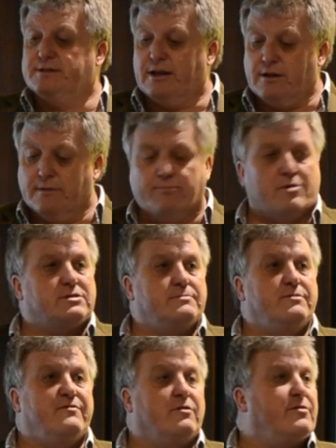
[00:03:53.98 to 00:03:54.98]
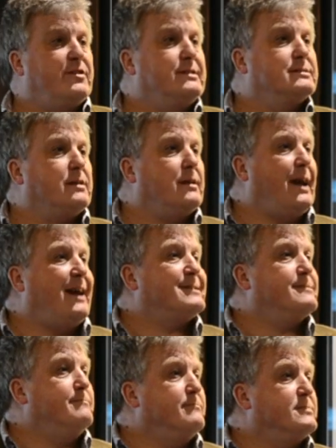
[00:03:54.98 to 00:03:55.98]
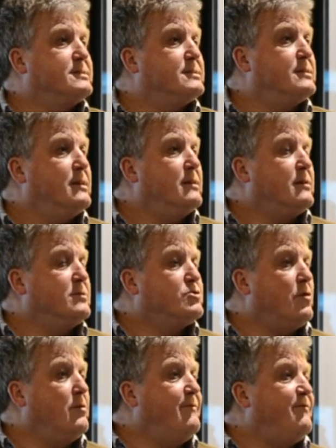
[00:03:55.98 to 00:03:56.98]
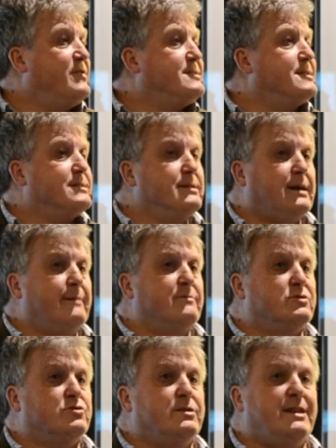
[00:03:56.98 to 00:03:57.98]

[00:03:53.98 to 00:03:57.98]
and then at the bottom you've got things like atoms controlling physics and chemistry.